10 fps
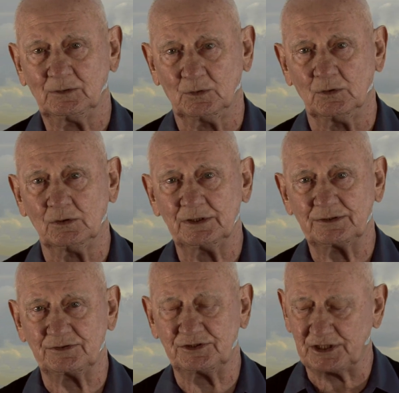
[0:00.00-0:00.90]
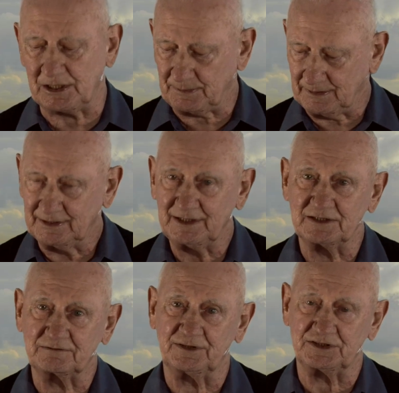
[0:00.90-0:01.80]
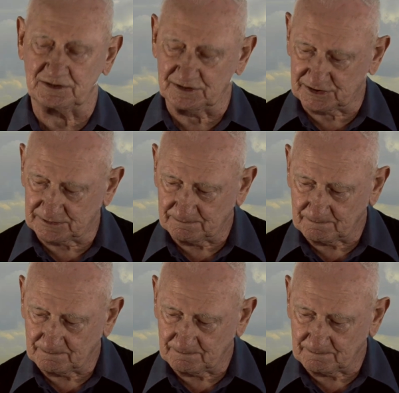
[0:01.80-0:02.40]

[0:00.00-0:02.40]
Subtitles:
or to shape his visions.